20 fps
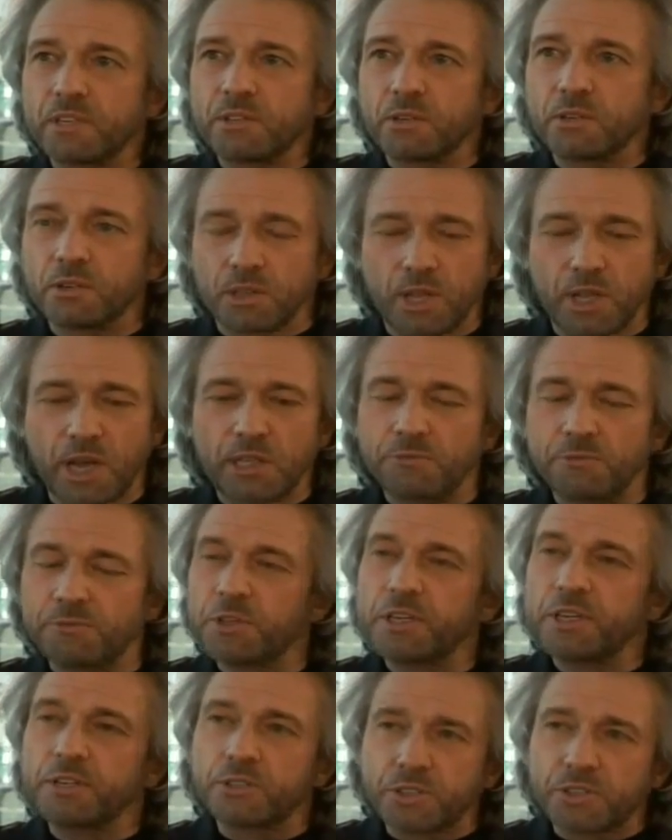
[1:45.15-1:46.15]
There are a lot of
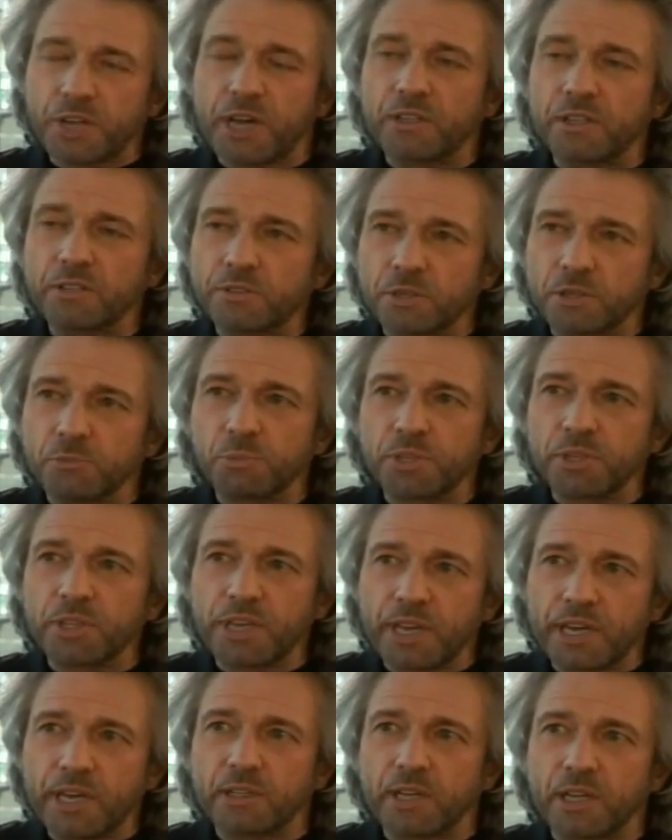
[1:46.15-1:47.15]
things science simply
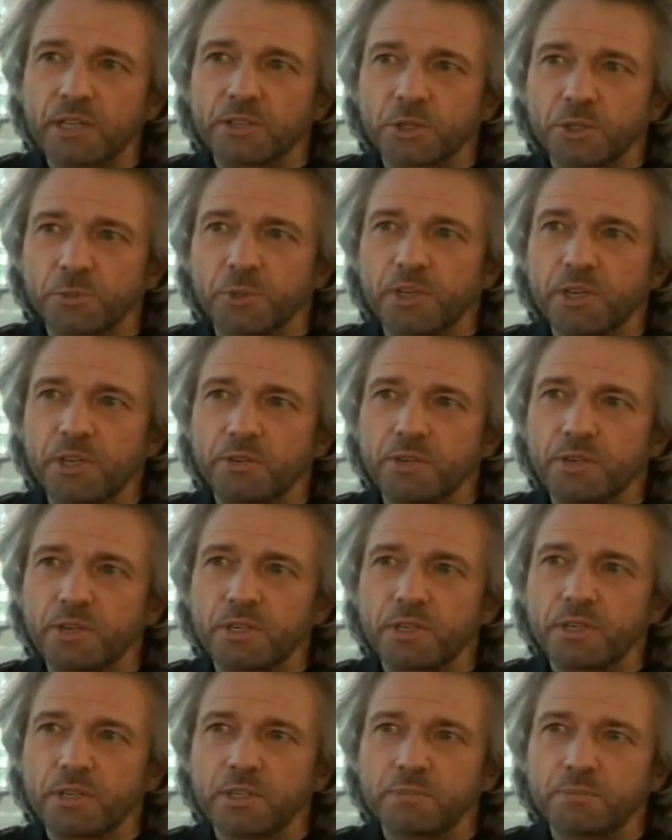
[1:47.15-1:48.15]
cannot explain
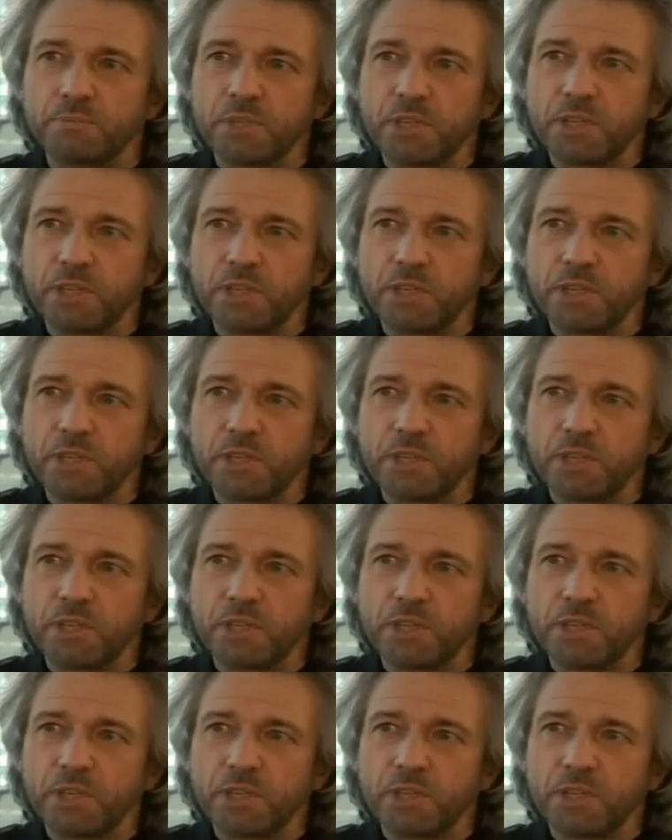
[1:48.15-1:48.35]
right now.